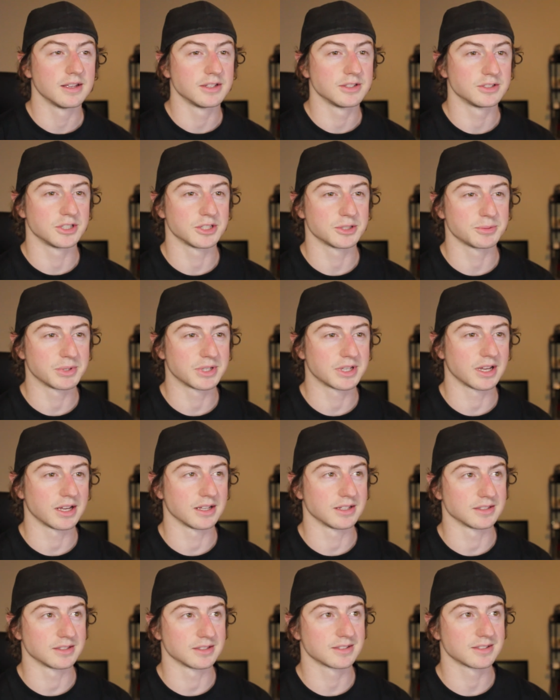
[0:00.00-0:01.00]
just
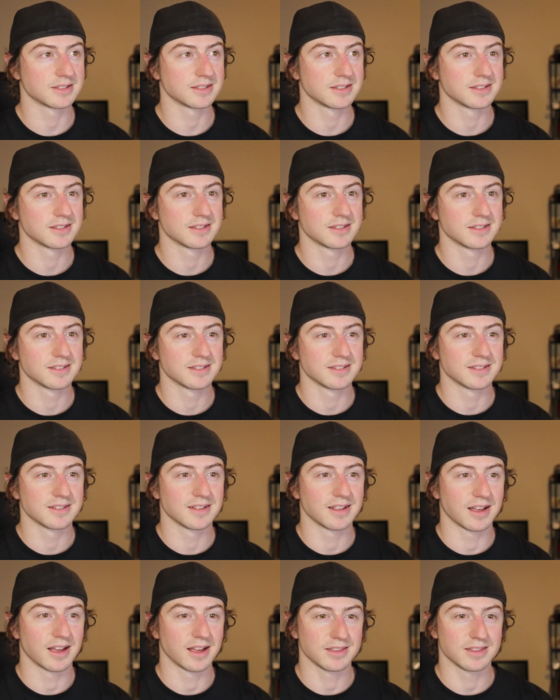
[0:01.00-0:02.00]
because
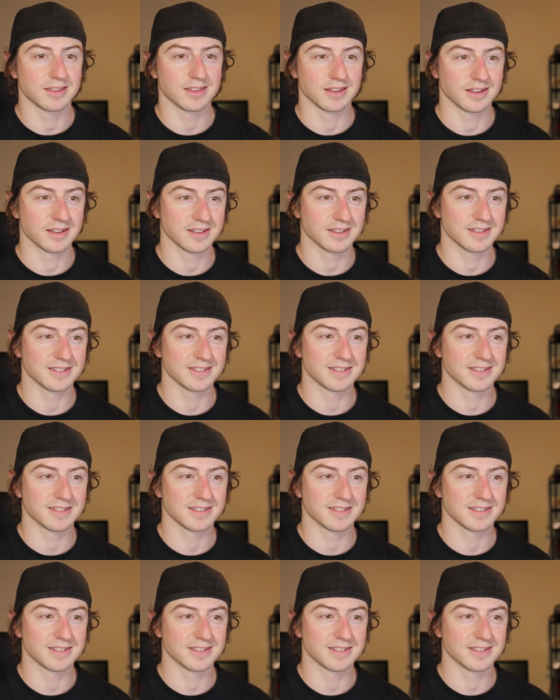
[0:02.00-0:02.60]
I think